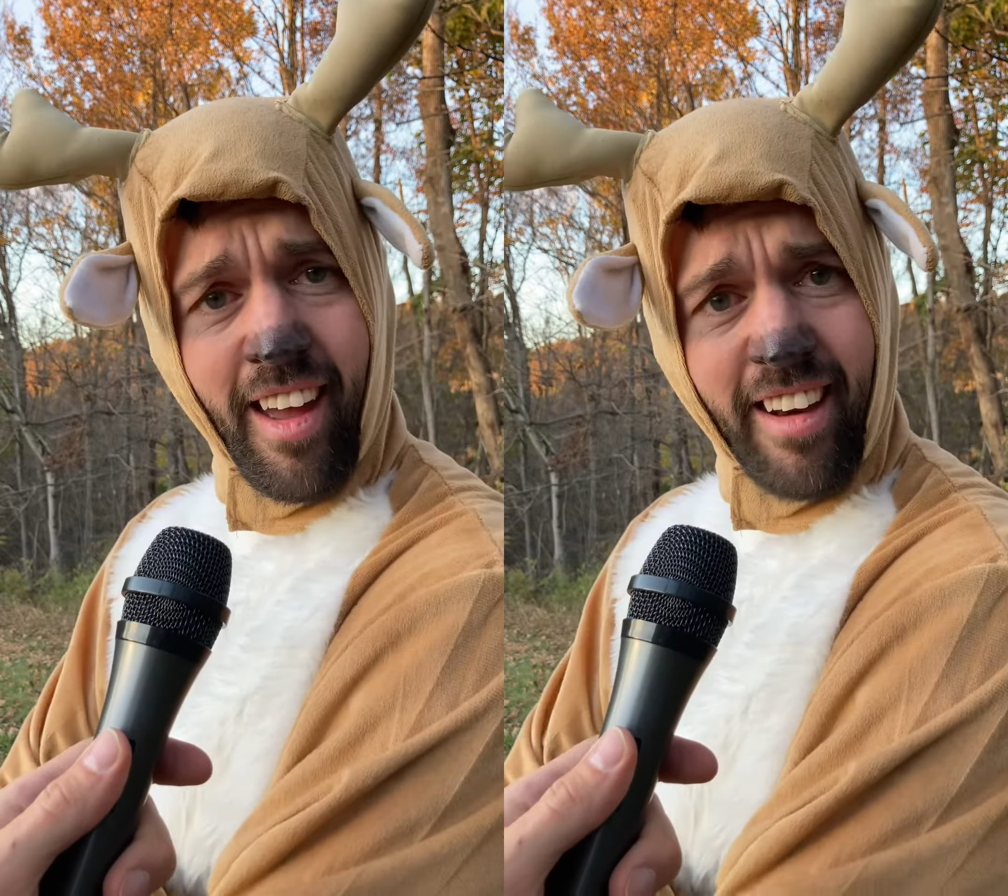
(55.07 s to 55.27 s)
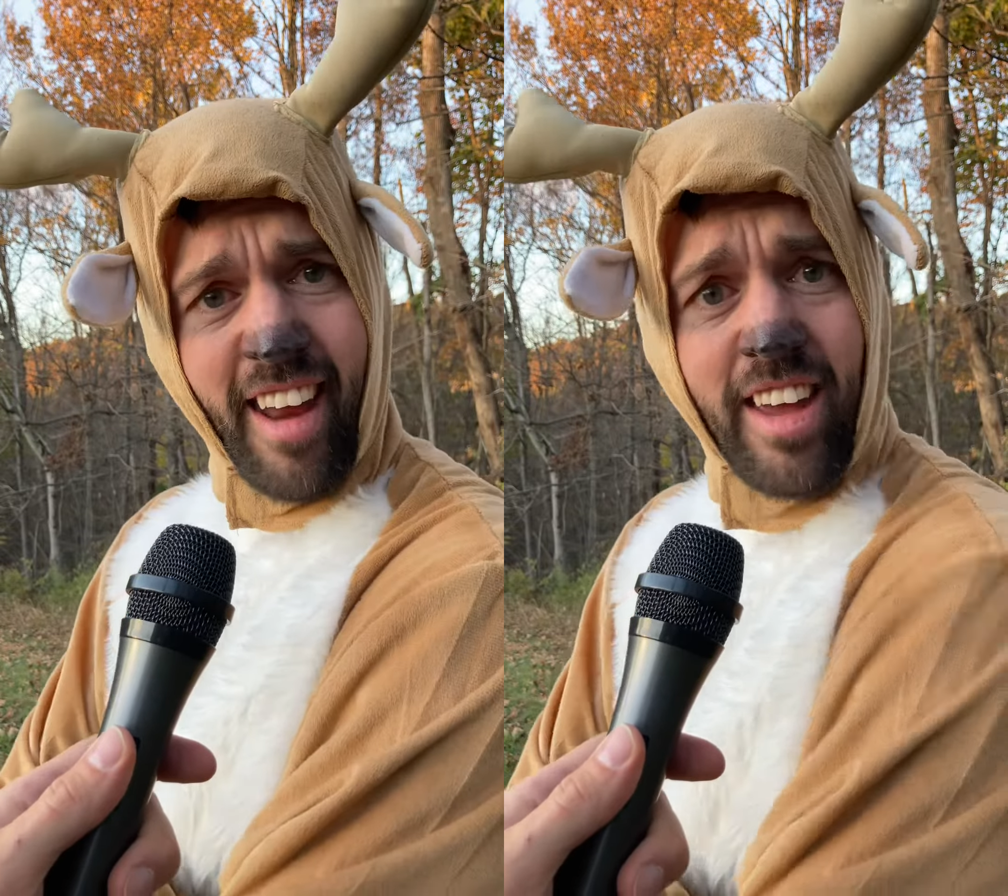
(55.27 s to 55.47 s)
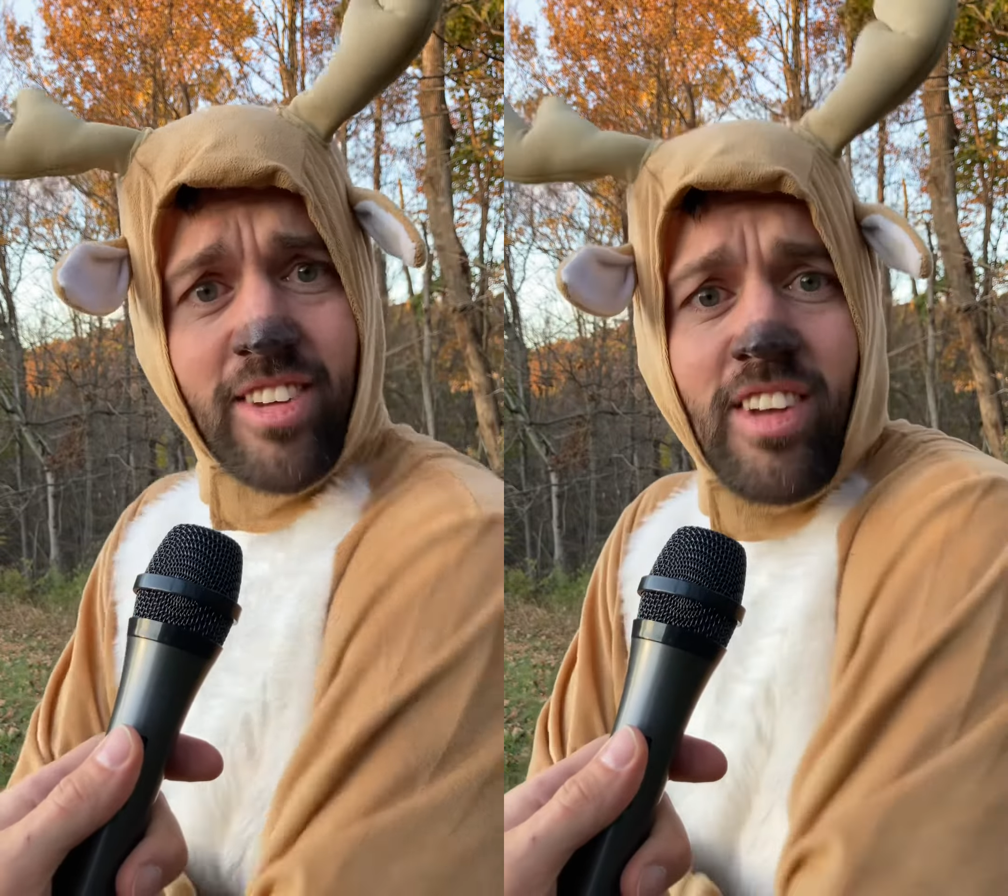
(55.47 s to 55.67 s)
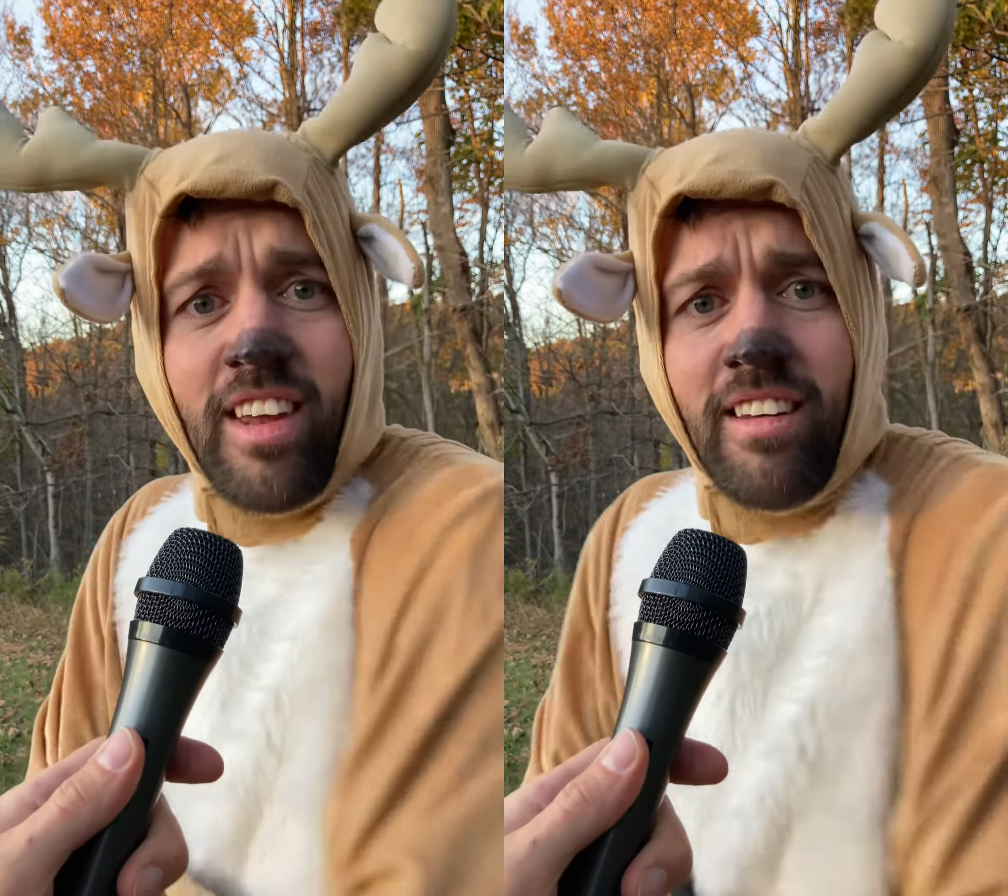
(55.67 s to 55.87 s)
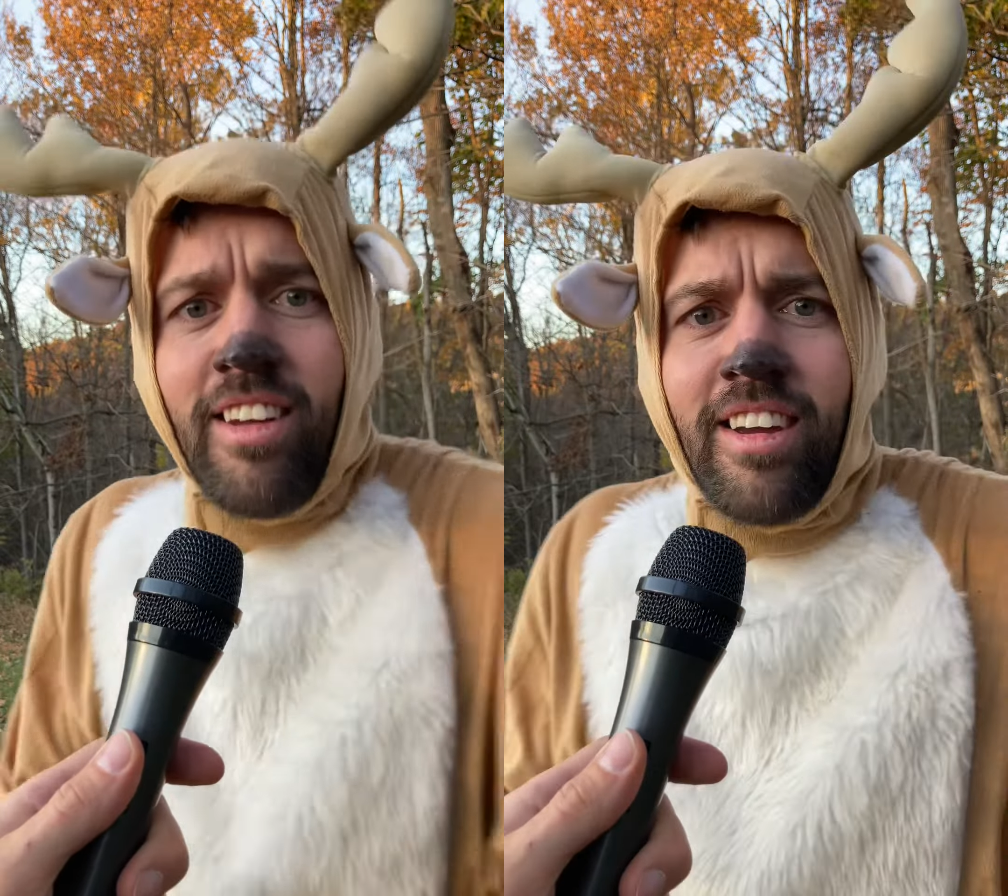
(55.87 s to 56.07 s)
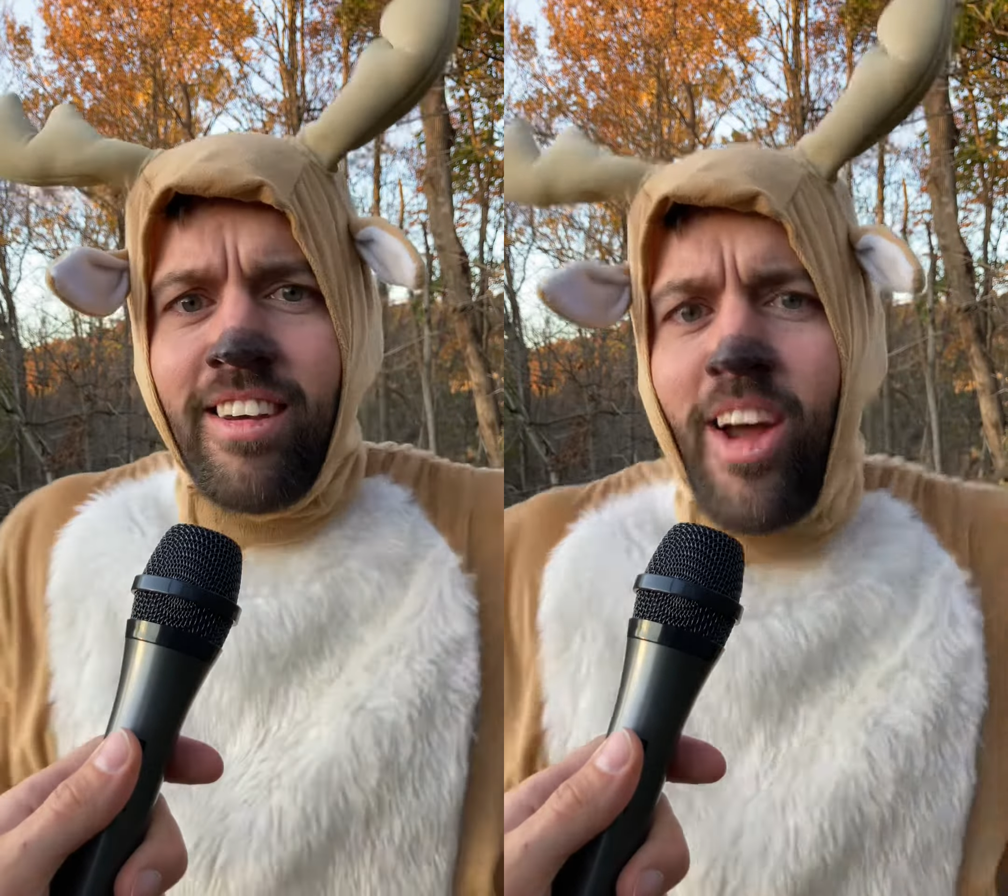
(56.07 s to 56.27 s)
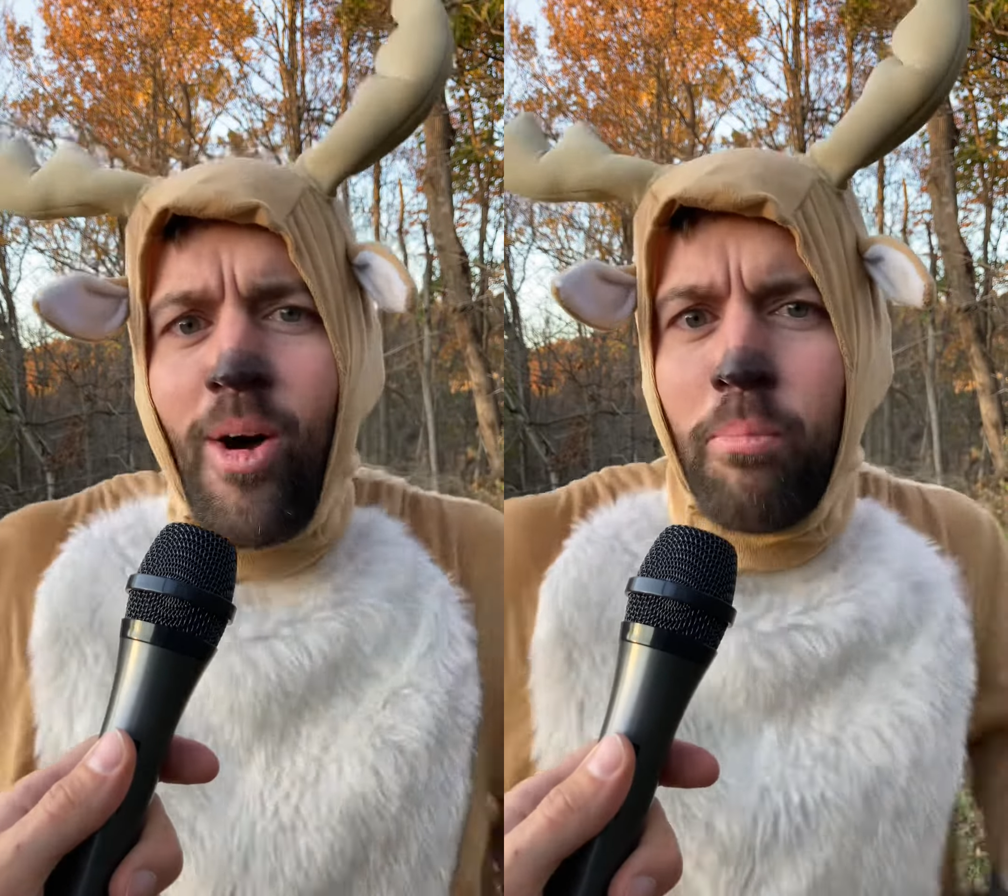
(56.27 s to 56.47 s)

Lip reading: Now you're sitting looking all